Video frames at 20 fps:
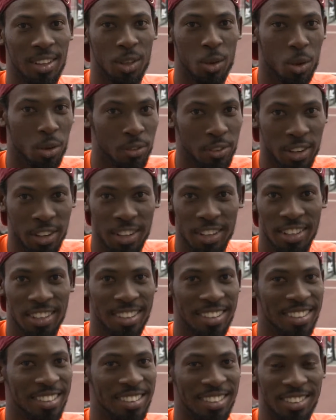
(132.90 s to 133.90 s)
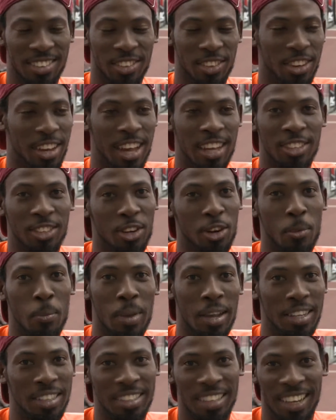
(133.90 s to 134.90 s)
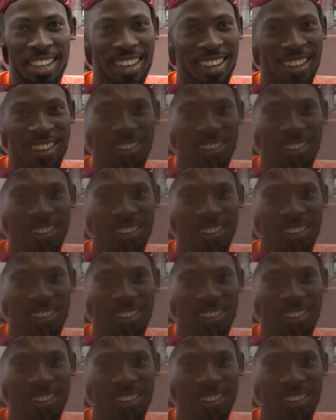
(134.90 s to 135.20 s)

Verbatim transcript: Louisville. You guys are amazing,